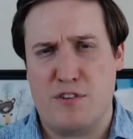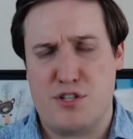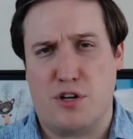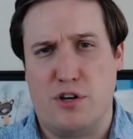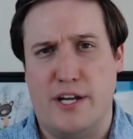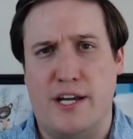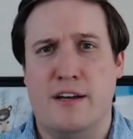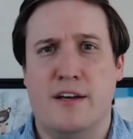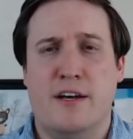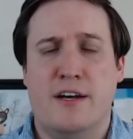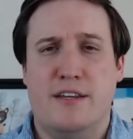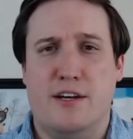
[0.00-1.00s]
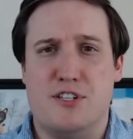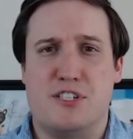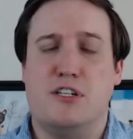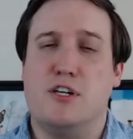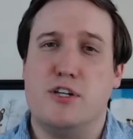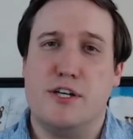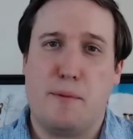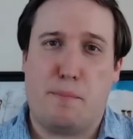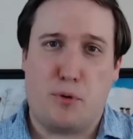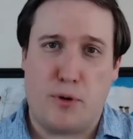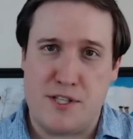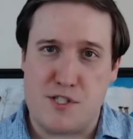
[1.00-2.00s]
attorney, there is clearly the
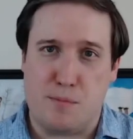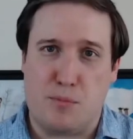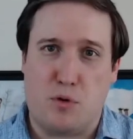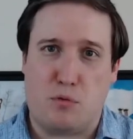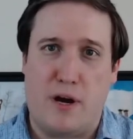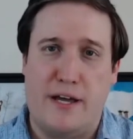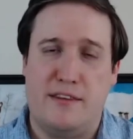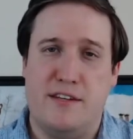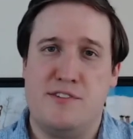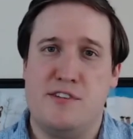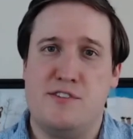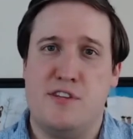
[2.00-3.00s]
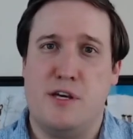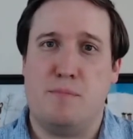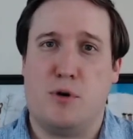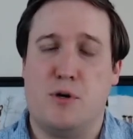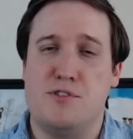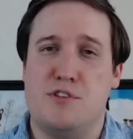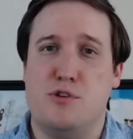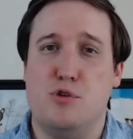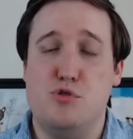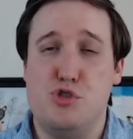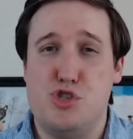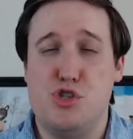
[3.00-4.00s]
principal, right? This is the person
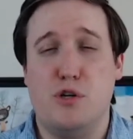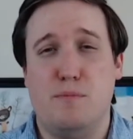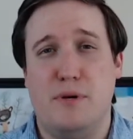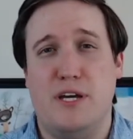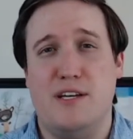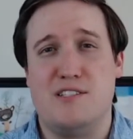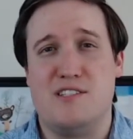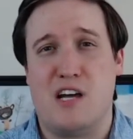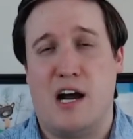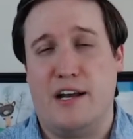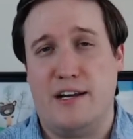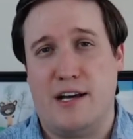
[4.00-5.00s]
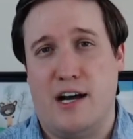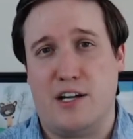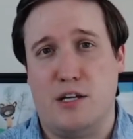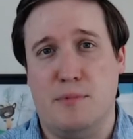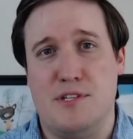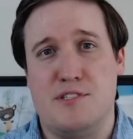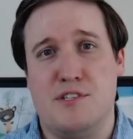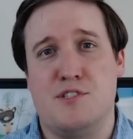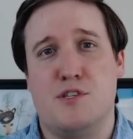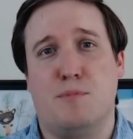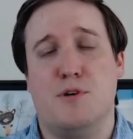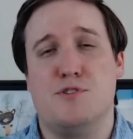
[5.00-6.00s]
who should be signing documents. This is
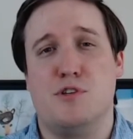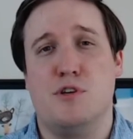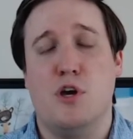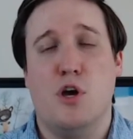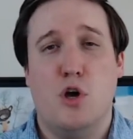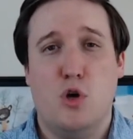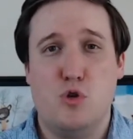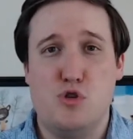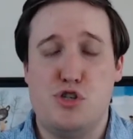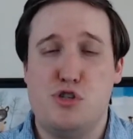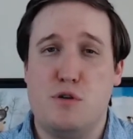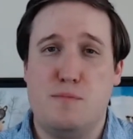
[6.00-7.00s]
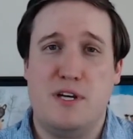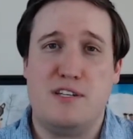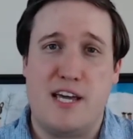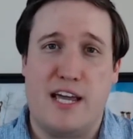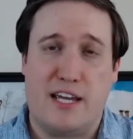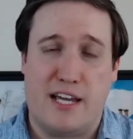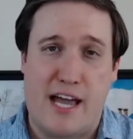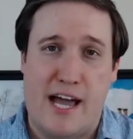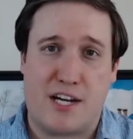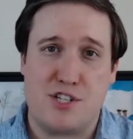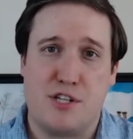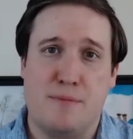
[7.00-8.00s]
the person who should be taking
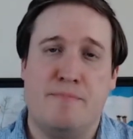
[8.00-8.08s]
action.